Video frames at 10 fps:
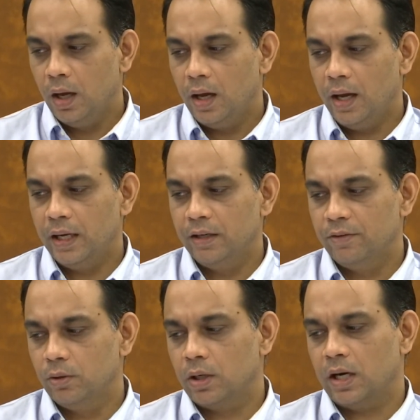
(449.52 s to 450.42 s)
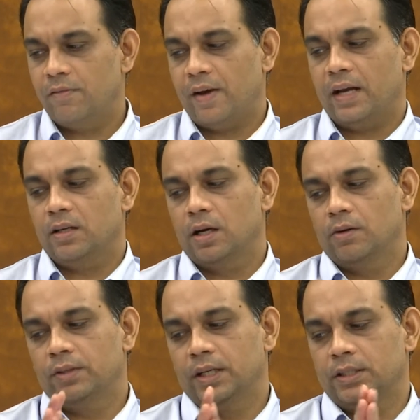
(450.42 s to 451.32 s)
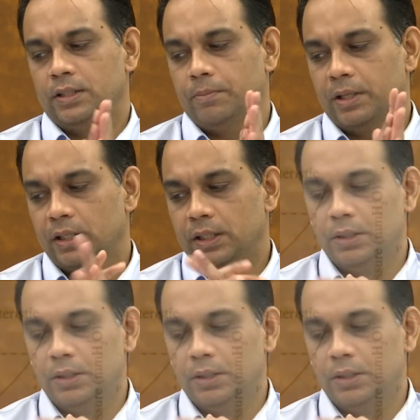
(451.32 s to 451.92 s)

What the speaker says: and if you look at a fan curve that is typically